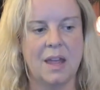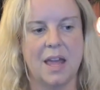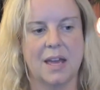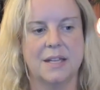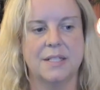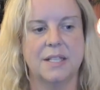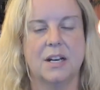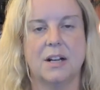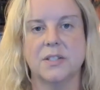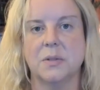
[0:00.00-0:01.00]
And
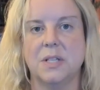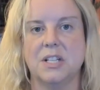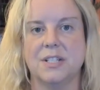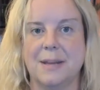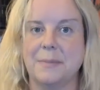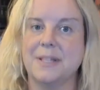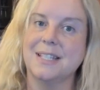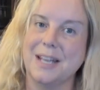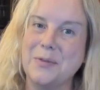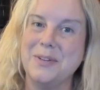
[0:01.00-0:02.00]
it also teaches them to
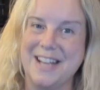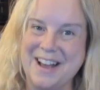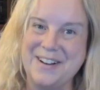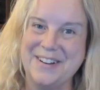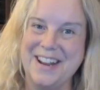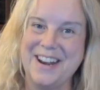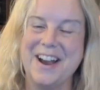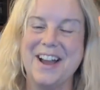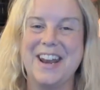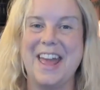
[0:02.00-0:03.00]
slow down and
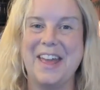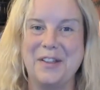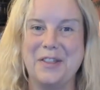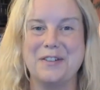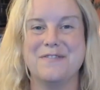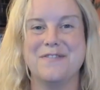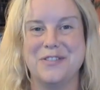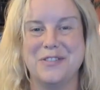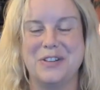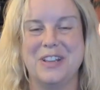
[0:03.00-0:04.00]
not inhale their
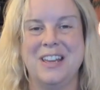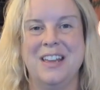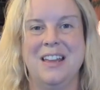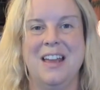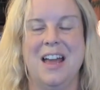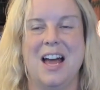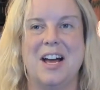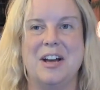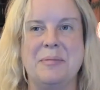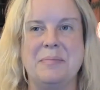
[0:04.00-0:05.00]
food.
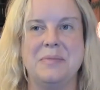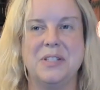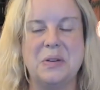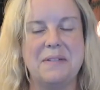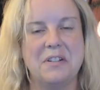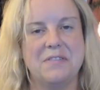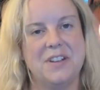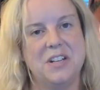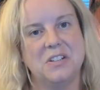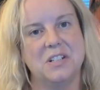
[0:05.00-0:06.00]
Don't ever
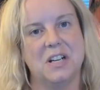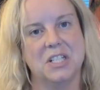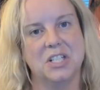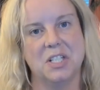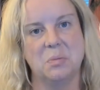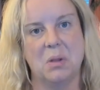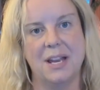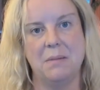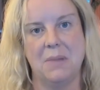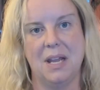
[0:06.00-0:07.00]
feed your dogs just
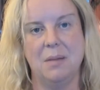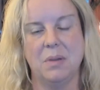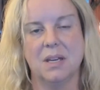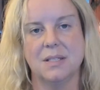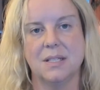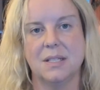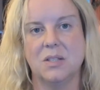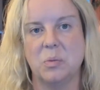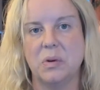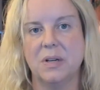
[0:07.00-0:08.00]
plain meat because it's
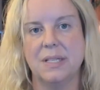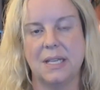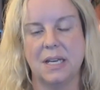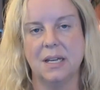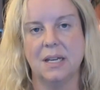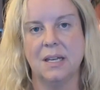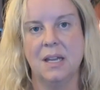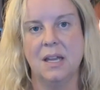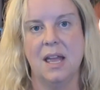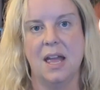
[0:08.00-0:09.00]
super acidic,
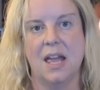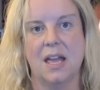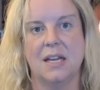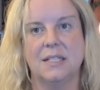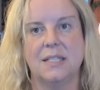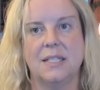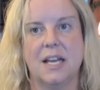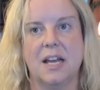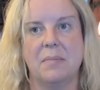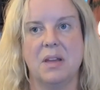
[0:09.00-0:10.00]
and
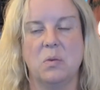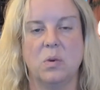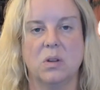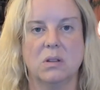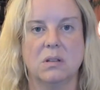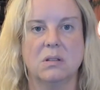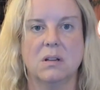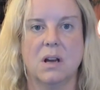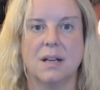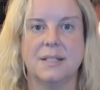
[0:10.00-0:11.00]
it will
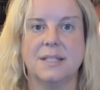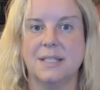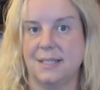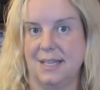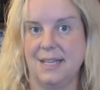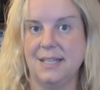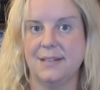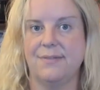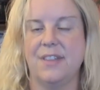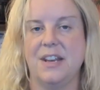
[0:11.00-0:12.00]
cause disease
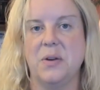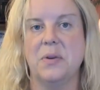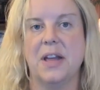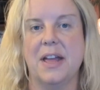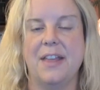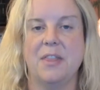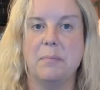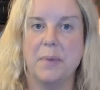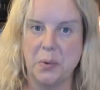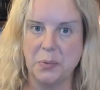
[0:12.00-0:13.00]
if they don't get the
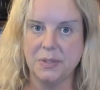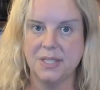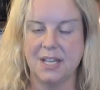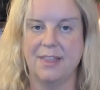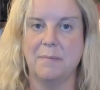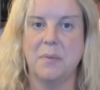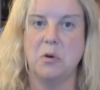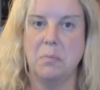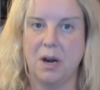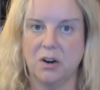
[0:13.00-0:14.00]
bones and the
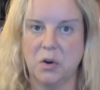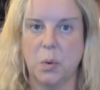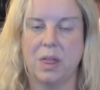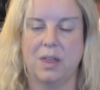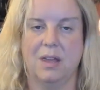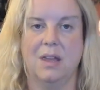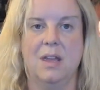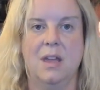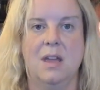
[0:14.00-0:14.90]
bone marrow with it.